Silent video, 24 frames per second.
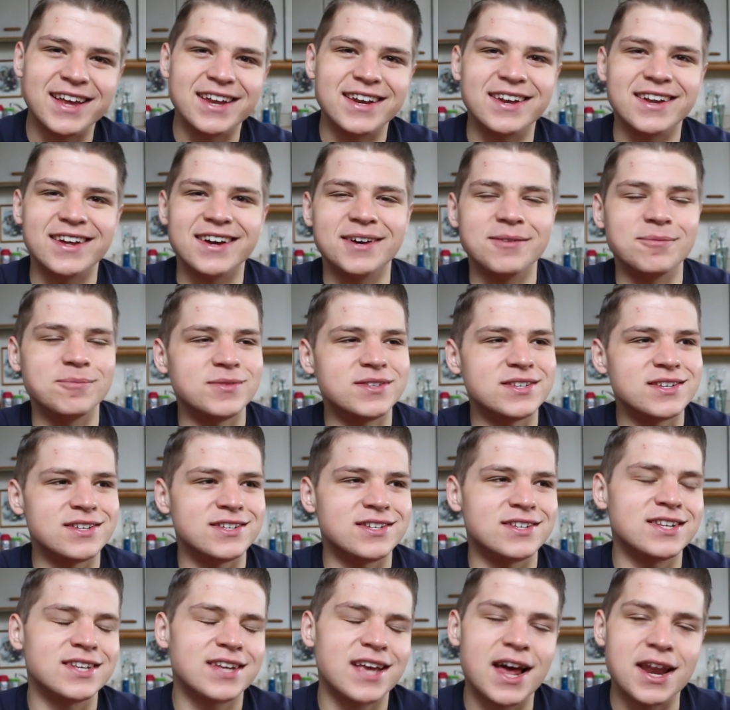and um, to,
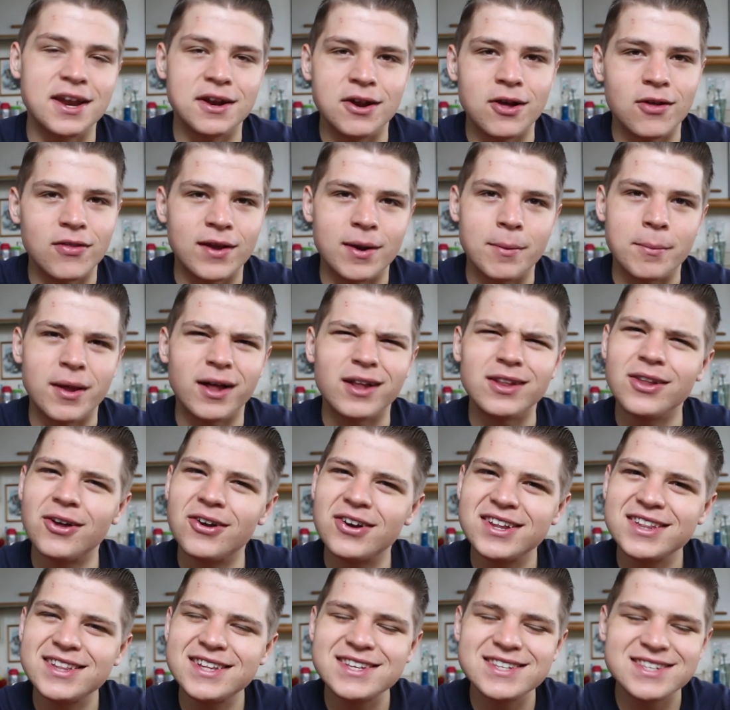to kind of know that I'm not
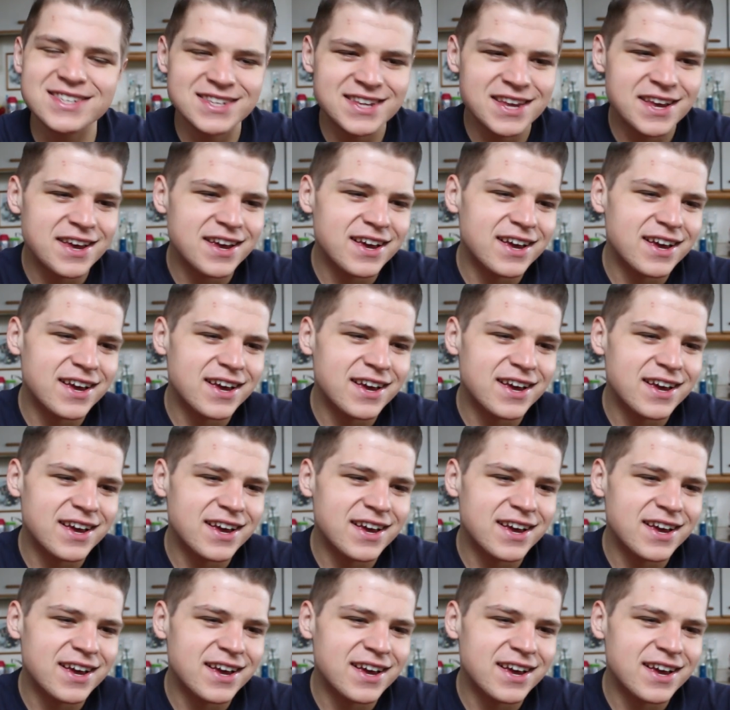alone in this.